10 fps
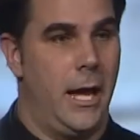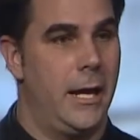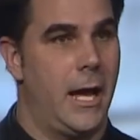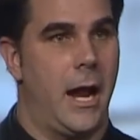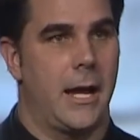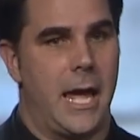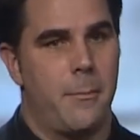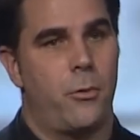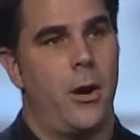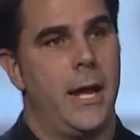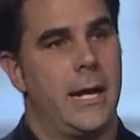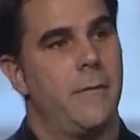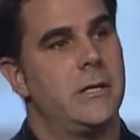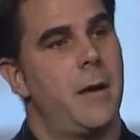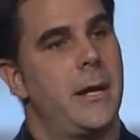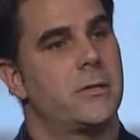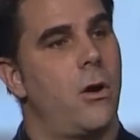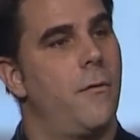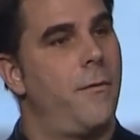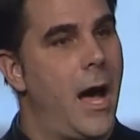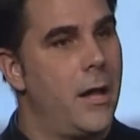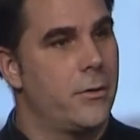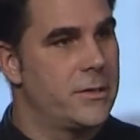And I kept praying. And every time I saw Father